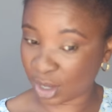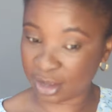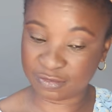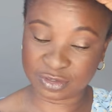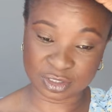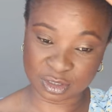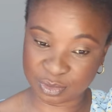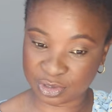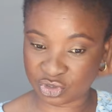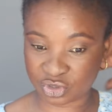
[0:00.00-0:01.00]
I've
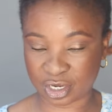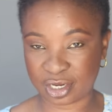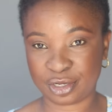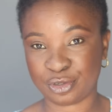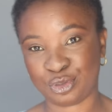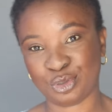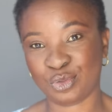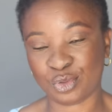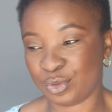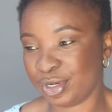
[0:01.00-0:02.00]
just been trying to
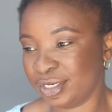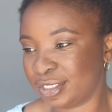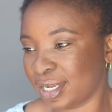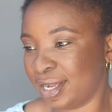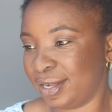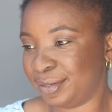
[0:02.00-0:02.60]
grow it